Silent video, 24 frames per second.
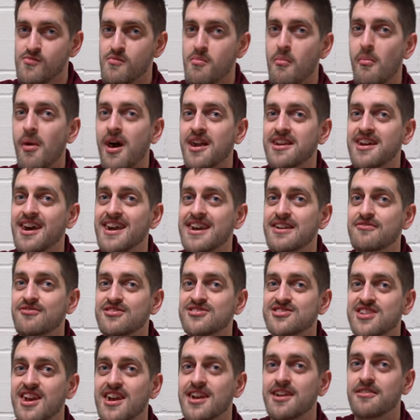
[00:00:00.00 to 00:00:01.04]
Might I
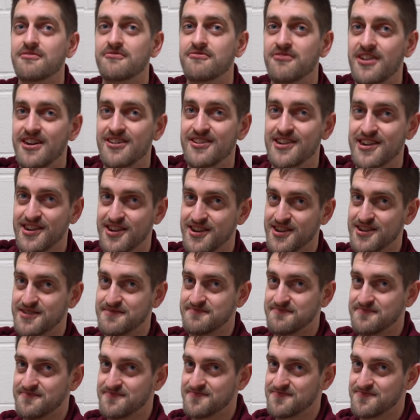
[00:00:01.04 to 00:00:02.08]
even say very good? Wait,
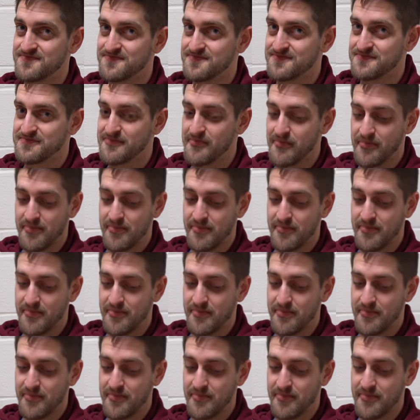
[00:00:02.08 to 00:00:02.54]
ask Kat what